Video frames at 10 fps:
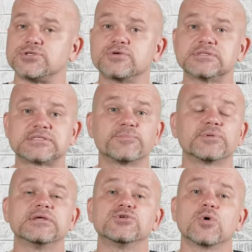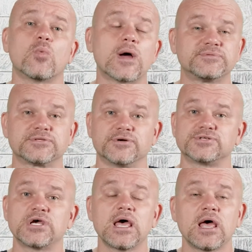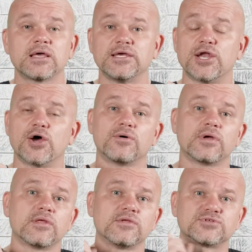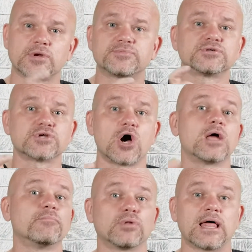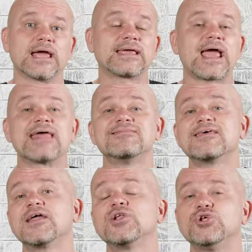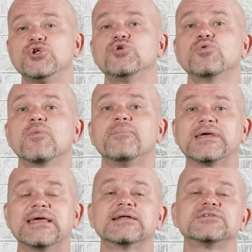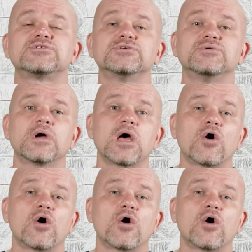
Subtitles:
You can simply do a web search, scriptures on blank, and then you begin to